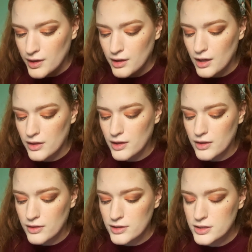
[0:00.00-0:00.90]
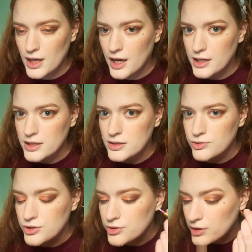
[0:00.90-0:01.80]
And then this side is
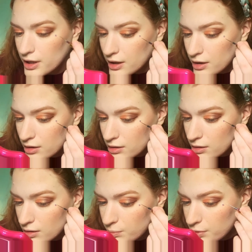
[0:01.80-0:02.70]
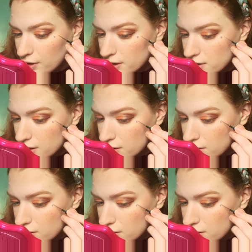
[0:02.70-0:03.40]
to like place it.